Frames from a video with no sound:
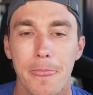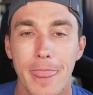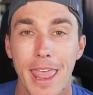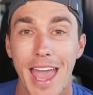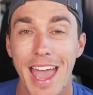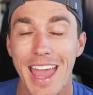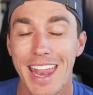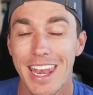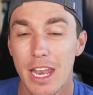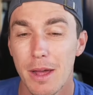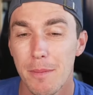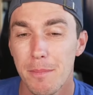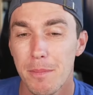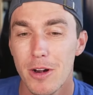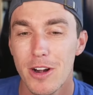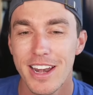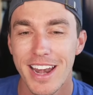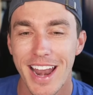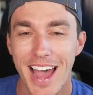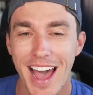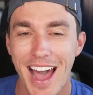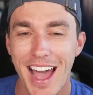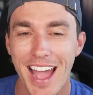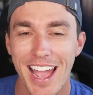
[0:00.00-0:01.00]
At number
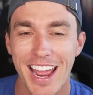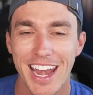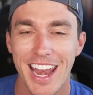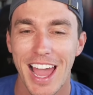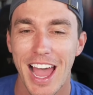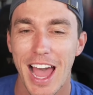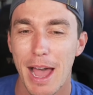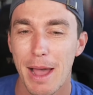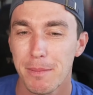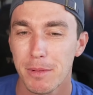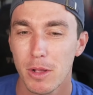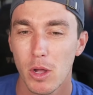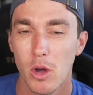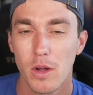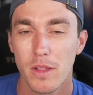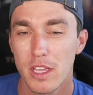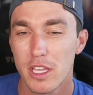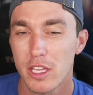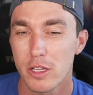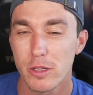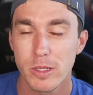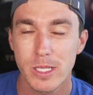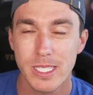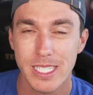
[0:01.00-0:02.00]
9, I'm going the
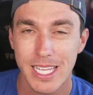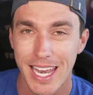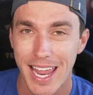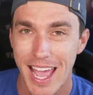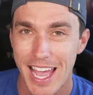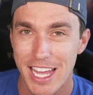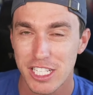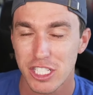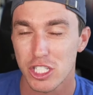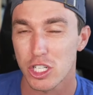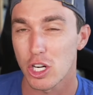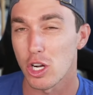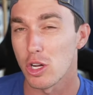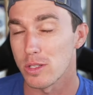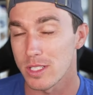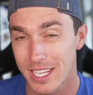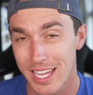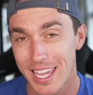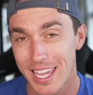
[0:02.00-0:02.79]
Houston Astros.